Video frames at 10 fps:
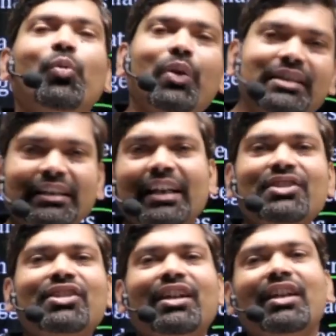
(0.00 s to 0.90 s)

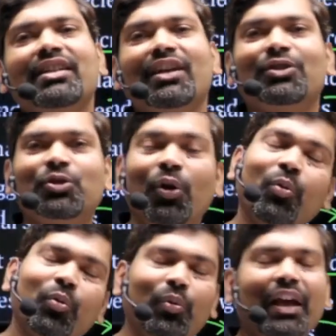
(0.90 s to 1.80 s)
vegetation is also
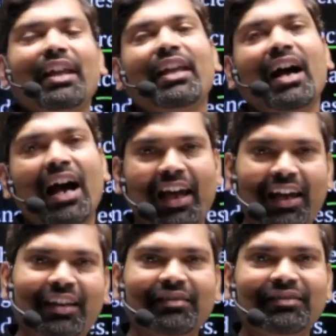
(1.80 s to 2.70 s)
very
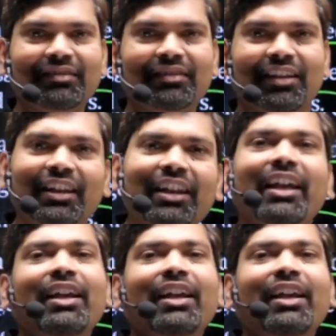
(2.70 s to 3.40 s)
high in the